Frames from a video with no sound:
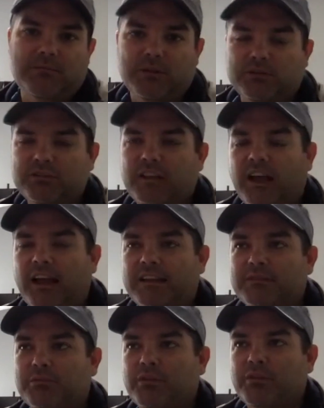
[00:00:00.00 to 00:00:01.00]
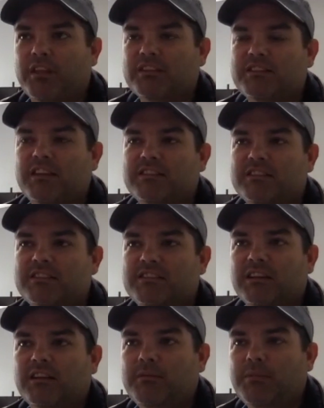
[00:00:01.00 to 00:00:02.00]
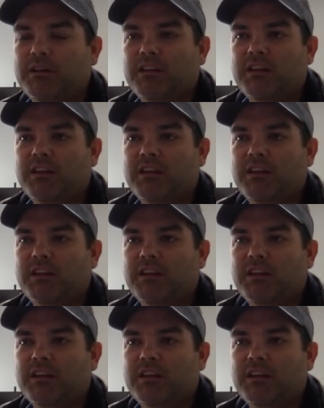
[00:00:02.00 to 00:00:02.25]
build guys where that's necessary, but